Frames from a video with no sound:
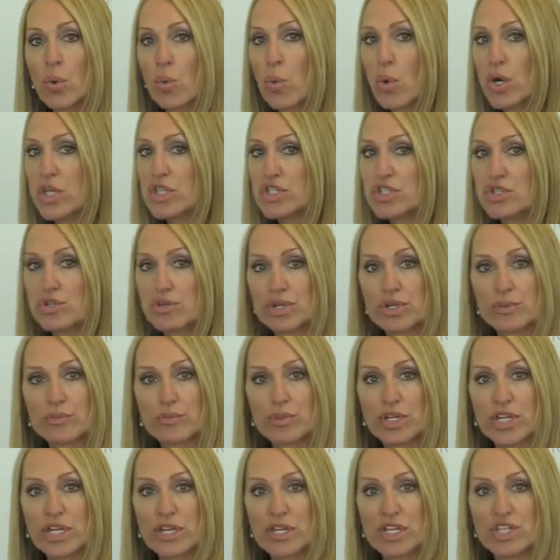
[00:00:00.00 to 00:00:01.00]
Once you're
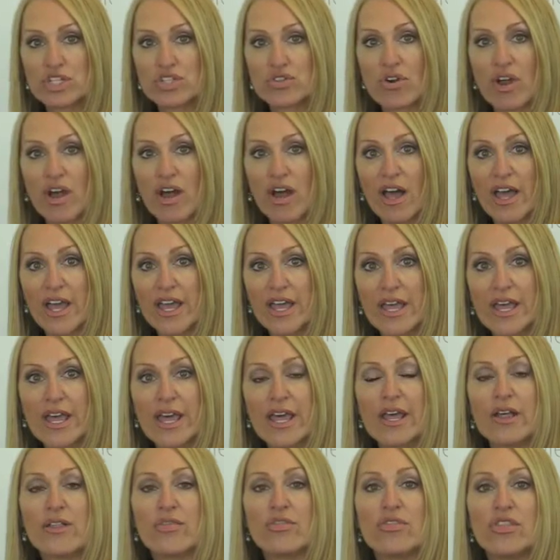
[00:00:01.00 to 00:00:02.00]
completely dry,
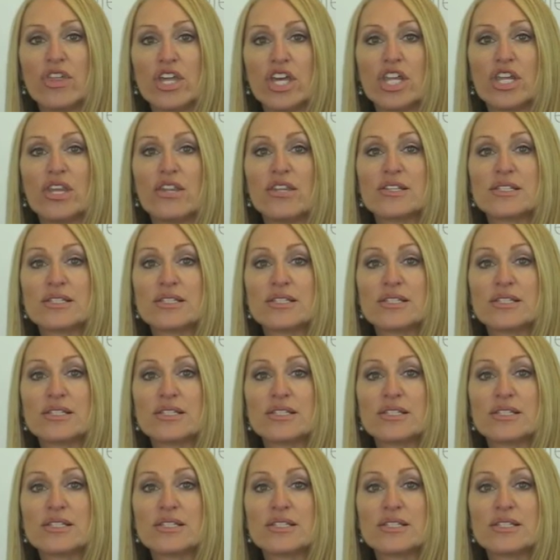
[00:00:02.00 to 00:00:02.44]
then